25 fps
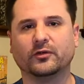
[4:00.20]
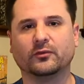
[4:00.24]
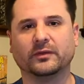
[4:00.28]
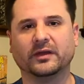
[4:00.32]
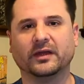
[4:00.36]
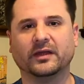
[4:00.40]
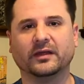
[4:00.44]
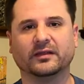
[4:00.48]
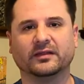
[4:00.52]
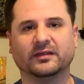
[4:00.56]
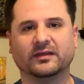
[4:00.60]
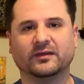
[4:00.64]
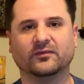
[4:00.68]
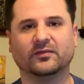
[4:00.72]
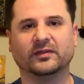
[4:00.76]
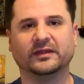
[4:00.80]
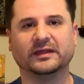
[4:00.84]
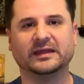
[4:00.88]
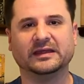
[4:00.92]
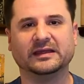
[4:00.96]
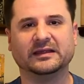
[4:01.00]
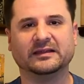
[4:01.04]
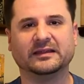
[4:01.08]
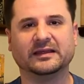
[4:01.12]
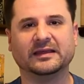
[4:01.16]
it relatively
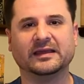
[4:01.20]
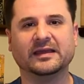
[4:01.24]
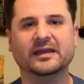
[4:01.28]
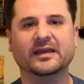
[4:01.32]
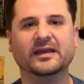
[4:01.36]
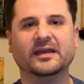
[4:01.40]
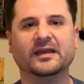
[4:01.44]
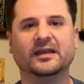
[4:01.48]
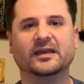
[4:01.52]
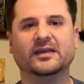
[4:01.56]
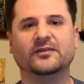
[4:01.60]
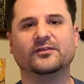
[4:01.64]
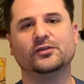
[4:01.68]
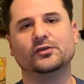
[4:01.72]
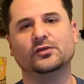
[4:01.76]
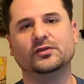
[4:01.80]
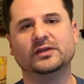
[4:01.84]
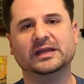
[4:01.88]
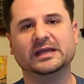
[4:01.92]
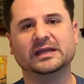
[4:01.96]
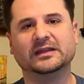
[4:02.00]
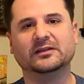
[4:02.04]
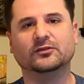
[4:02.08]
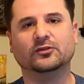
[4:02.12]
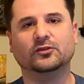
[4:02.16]
easy if you
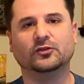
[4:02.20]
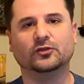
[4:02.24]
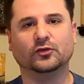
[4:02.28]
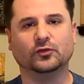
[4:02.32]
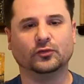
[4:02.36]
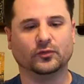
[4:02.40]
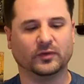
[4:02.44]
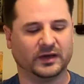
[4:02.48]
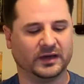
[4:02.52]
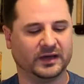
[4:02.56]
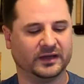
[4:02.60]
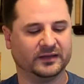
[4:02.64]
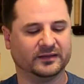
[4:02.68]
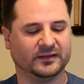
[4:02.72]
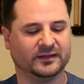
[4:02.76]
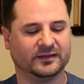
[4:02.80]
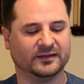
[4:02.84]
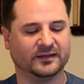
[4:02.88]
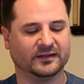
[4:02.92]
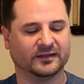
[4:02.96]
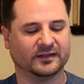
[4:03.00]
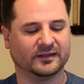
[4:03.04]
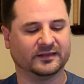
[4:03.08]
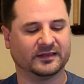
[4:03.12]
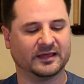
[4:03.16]
need to
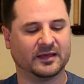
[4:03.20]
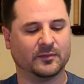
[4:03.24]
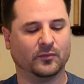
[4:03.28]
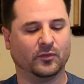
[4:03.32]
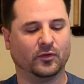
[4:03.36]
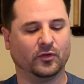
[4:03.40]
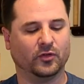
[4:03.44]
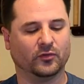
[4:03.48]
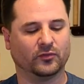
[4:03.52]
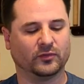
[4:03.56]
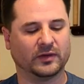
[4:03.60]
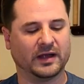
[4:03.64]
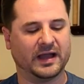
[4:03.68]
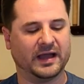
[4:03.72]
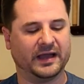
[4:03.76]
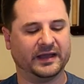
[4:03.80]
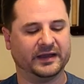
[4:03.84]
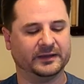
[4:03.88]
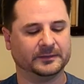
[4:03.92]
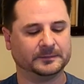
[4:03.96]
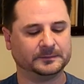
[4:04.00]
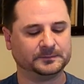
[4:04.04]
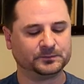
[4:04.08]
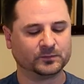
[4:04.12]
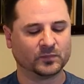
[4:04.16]
disassemble the rod.
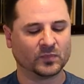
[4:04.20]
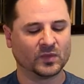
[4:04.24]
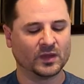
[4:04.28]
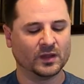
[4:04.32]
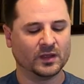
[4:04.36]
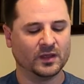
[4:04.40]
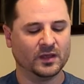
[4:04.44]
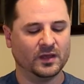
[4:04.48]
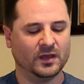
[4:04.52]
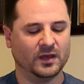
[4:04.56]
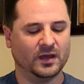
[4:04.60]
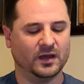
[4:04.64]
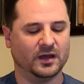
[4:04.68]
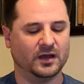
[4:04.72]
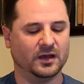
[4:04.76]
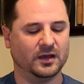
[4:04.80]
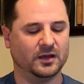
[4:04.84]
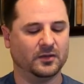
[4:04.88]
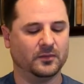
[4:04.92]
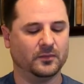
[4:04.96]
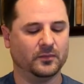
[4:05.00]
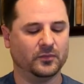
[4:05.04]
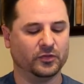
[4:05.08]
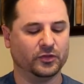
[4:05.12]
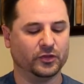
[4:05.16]

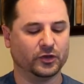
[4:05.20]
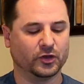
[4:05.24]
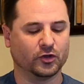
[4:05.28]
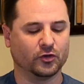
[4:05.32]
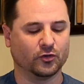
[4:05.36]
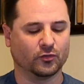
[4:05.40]
The